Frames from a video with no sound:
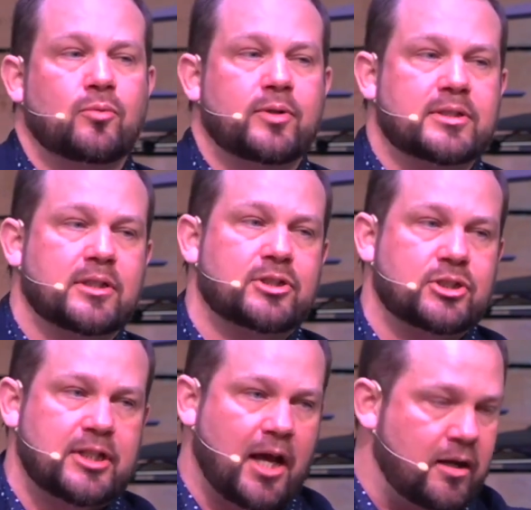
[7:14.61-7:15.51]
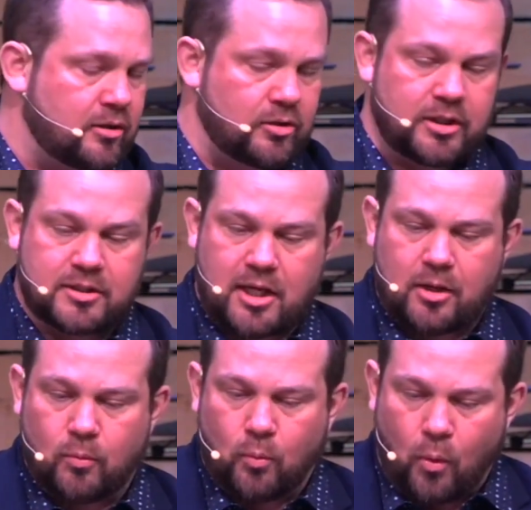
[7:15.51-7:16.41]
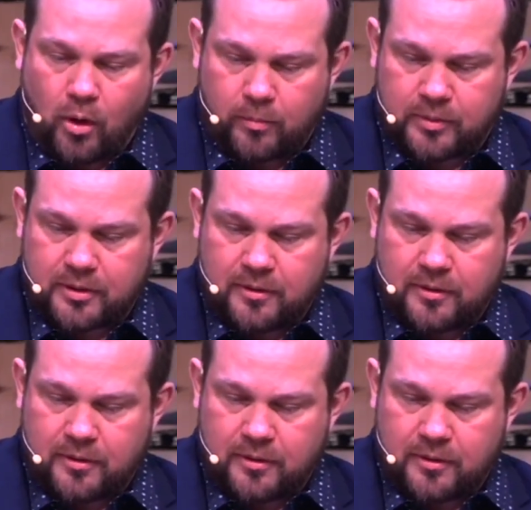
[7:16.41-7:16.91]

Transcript: with such tenderness and warmth